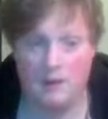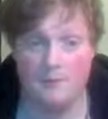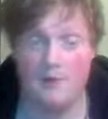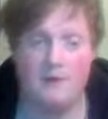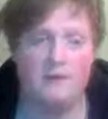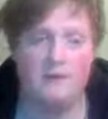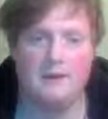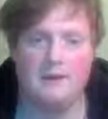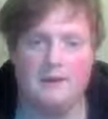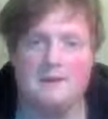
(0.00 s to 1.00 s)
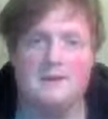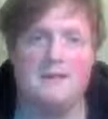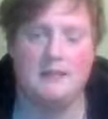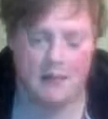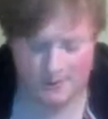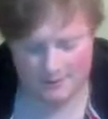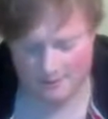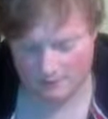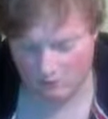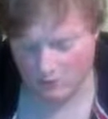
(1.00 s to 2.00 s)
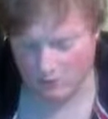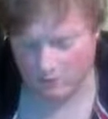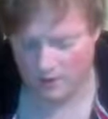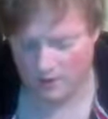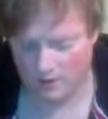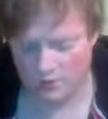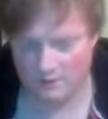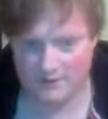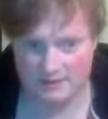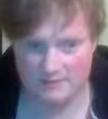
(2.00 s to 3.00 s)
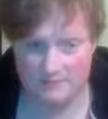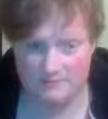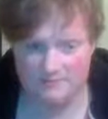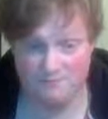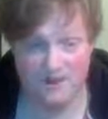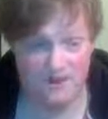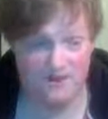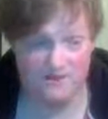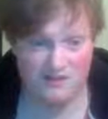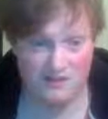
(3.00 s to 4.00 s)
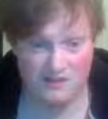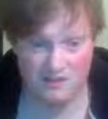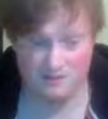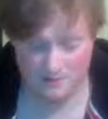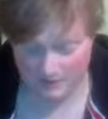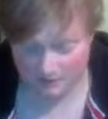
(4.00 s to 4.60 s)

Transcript: apparently I didn't see that, or my move is better. I